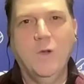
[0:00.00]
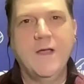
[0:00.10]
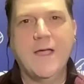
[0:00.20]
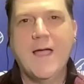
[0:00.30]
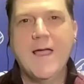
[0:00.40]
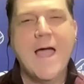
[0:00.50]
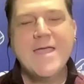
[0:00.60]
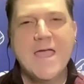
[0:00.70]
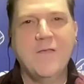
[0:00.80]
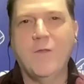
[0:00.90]
Like, I
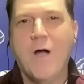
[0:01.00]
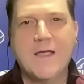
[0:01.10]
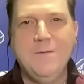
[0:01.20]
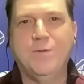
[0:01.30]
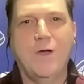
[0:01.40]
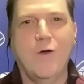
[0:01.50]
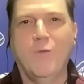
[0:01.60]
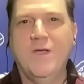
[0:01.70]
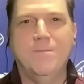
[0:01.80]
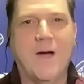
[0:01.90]
get the hockey player,
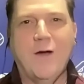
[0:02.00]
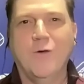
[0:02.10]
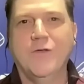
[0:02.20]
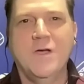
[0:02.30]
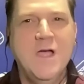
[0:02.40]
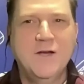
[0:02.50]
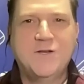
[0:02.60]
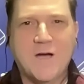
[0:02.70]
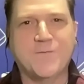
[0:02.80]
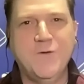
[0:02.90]
and we admire the
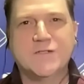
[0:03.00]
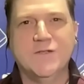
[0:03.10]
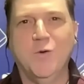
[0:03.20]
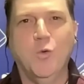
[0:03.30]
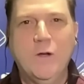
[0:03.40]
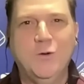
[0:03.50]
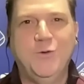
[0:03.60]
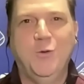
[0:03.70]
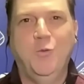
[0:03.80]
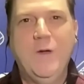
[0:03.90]
toughness and the
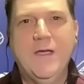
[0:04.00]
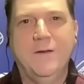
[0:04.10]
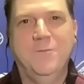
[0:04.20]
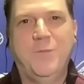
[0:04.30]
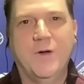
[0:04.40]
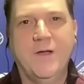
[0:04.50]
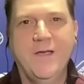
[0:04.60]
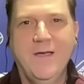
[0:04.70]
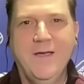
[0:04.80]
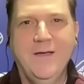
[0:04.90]
will to win,
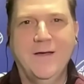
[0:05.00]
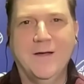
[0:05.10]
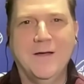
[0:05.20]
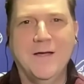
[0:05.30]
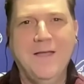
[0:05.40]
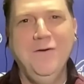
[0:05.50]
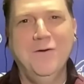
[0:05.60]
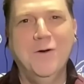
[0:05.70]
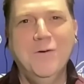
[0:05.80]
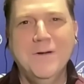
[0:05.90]
but I don't know.